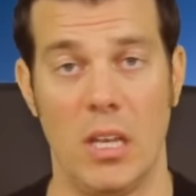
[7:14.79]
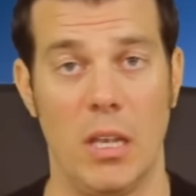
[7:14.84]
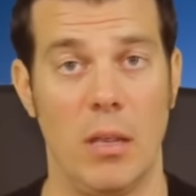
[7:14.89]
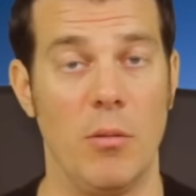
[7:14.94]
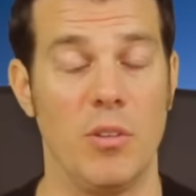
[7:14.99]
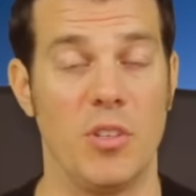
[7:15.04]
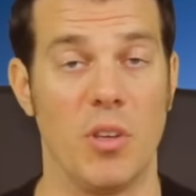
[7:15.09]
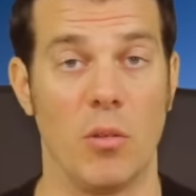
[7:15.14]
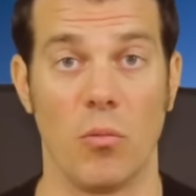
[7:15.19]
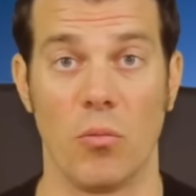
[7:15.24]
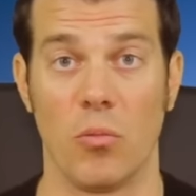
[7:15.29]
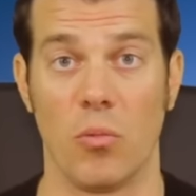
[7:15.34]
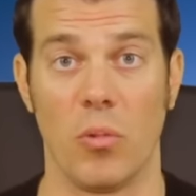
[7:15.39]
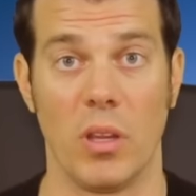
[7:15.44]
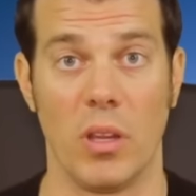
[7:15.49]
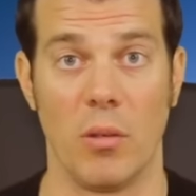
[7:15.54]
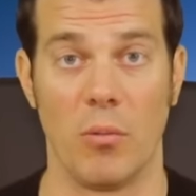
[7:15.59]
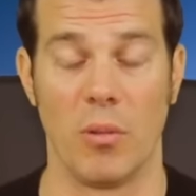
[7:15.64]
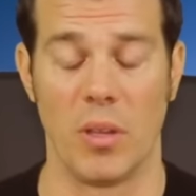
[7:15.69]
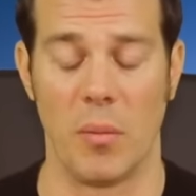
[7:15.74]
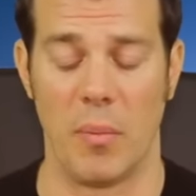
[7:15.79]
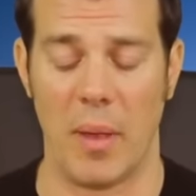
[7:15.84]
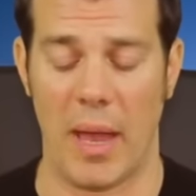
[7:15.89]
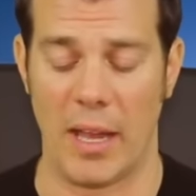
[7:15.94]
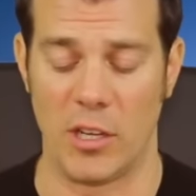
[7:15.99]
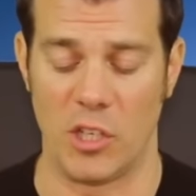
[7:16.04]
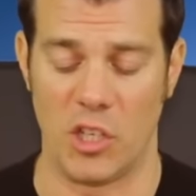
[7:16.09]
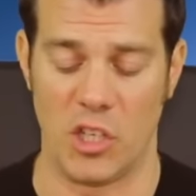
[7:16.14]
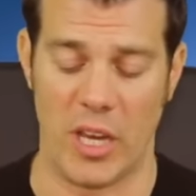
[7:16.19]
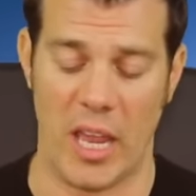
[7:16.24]
He was in really, really
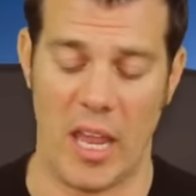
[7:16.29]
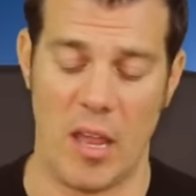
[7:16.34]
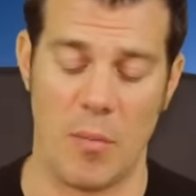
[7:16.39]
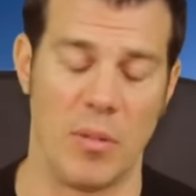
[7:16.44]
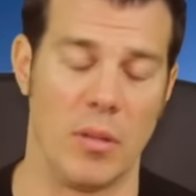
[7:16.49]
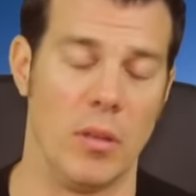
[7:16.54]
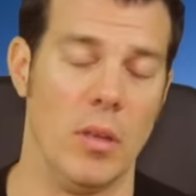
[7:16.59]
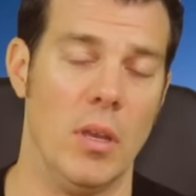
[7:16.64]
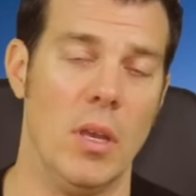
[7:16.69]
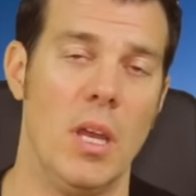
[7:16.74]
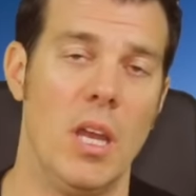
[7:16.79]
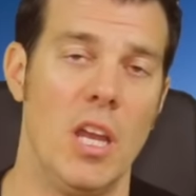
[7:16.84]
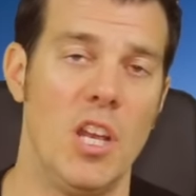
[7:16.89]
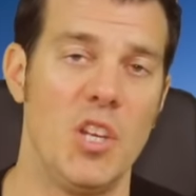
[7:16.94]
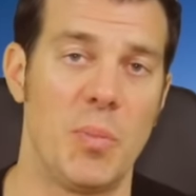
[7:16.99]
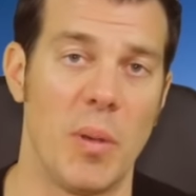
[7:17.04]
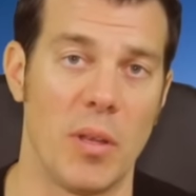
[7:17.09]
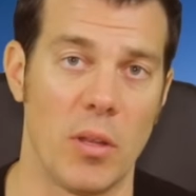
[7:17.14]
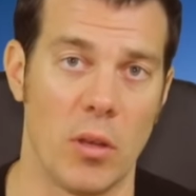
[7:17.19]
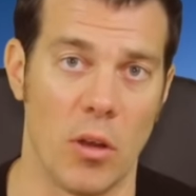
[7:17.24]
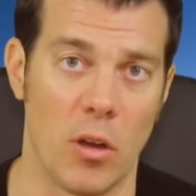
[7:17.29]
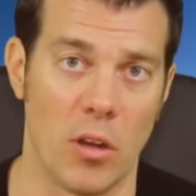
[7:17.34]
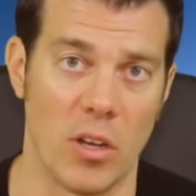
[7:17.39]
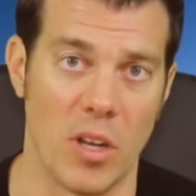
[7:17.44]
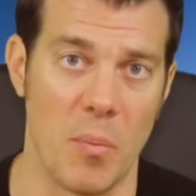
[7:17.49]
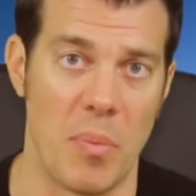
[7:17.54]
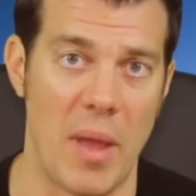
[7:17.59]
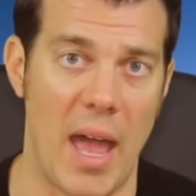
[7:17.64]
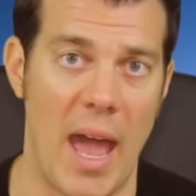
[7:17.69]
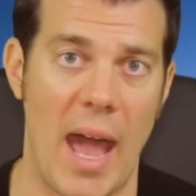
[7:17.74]
bad shape. And he's been hurt
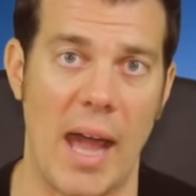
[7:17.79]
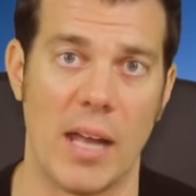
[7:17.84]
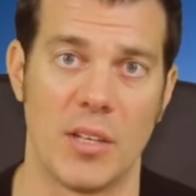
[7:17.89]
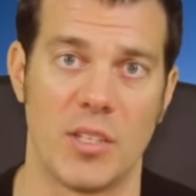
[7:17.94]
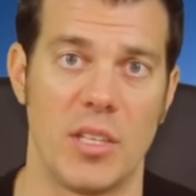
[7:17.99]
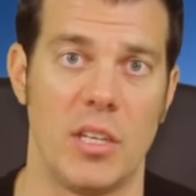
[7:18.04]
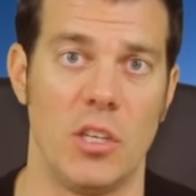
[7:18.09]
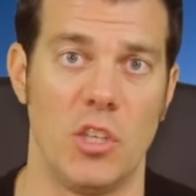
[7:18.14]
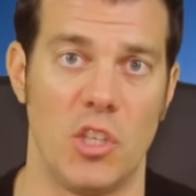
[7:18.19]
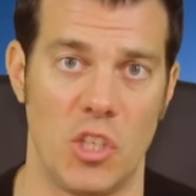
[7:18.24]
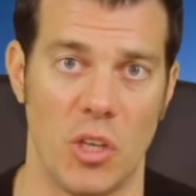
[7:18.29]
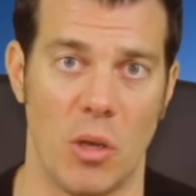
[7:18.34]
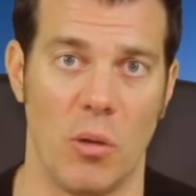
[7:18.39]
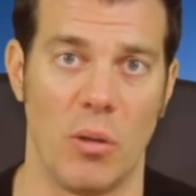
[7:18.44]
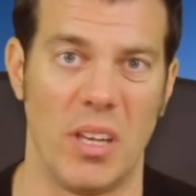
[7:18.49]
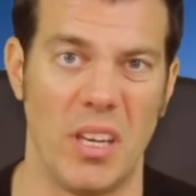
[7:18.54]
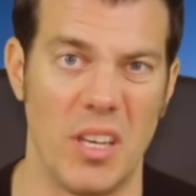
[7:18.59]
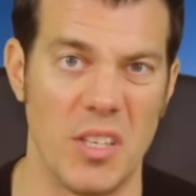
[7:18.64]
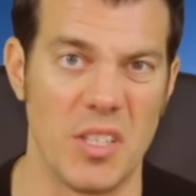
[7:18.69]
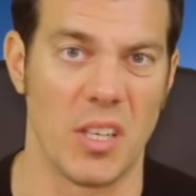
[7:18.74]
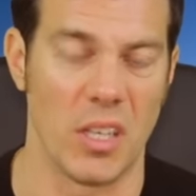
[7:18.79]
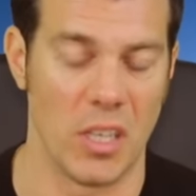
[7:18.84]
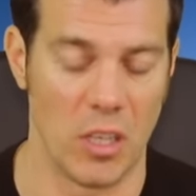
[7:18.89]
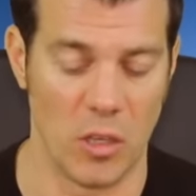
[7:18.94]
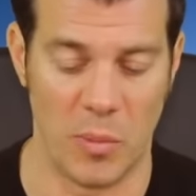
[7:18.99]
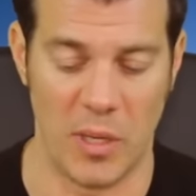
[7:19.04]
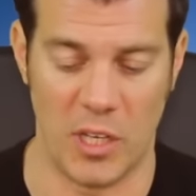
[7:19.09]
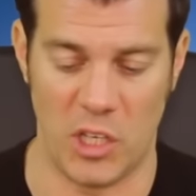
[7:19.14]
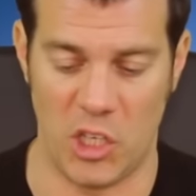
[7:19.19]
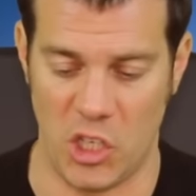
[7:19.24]
in the past. He's shown that he's a
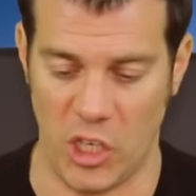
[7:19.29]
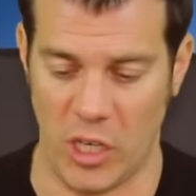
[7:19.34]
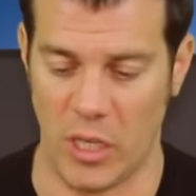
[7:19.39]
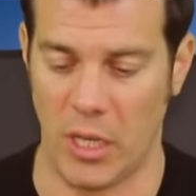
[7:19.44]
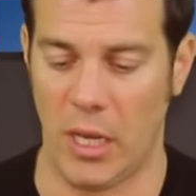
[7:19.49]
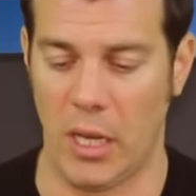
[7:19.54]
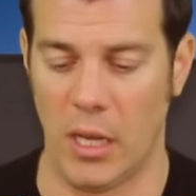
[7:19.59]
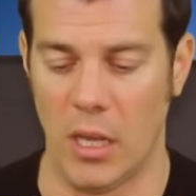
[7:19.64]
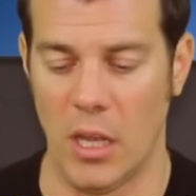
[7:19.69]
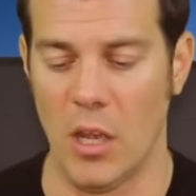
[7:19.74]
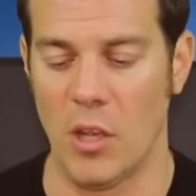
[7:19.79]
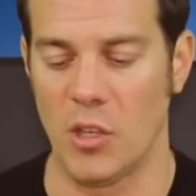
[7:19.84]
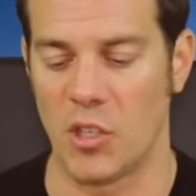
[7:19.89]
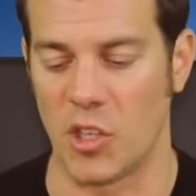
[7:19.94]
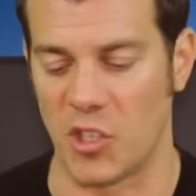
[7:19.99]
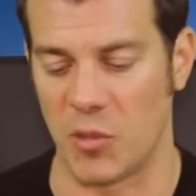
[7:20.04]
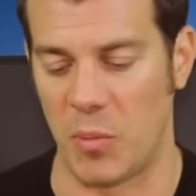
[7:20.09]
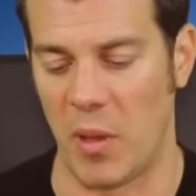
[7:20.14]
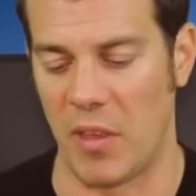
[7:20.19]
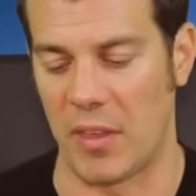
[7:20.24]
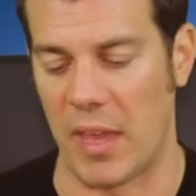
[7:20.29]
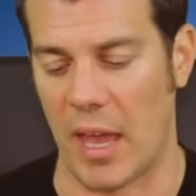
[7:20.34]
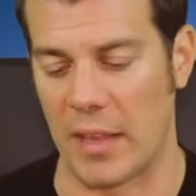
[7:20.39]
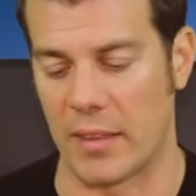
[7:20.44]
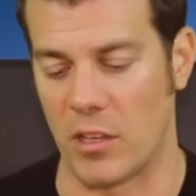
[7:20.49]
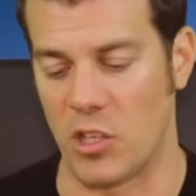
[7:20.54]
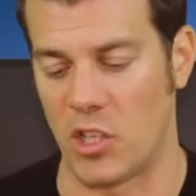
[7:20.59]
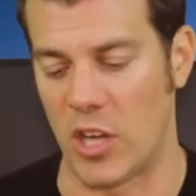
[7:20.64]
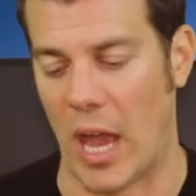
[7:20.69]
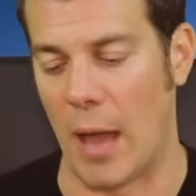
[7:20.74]
little bit chinny. So Smith
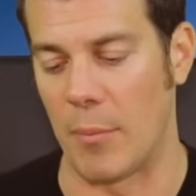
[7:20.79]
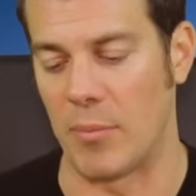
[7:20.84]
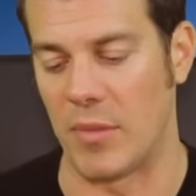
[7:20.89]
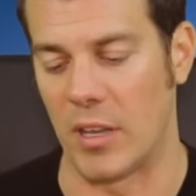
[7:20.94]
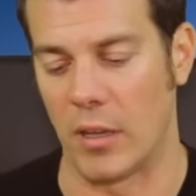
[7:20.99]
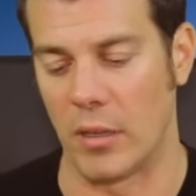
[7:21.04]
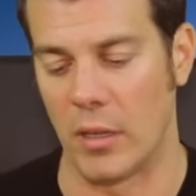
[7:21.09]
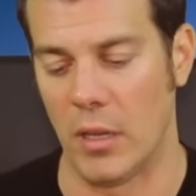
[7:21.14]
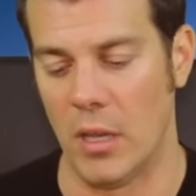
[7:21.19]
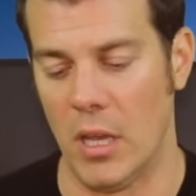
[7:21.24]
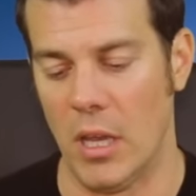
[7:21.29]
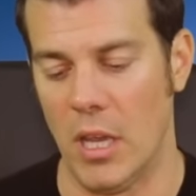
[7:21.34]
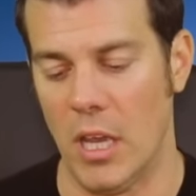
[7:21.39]
got the job done.